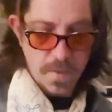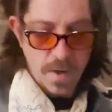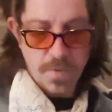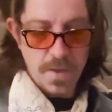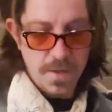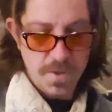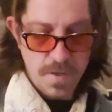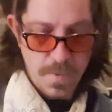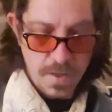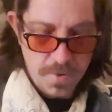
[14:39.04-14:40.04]
with that G
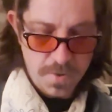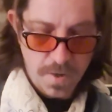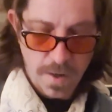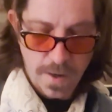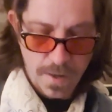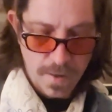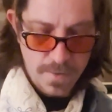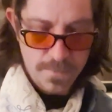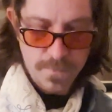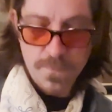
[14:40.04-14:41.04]
major triad
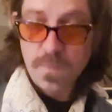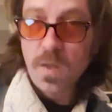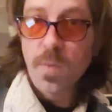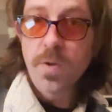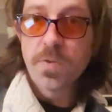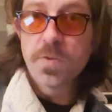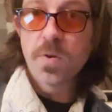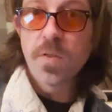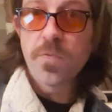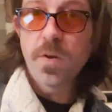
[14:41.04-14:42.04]
up here at the
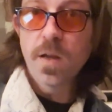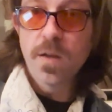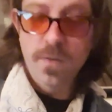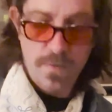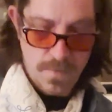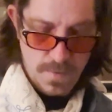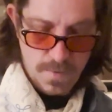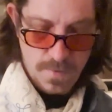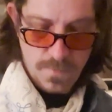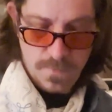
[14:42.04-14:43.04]
12th fret.
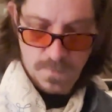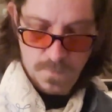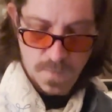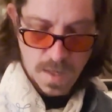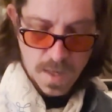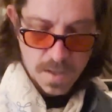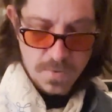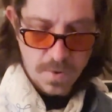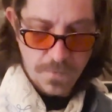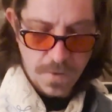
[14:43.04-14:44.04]
It's
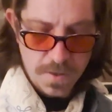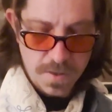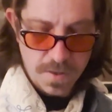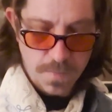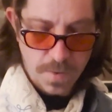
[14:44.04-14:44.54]
really fun just to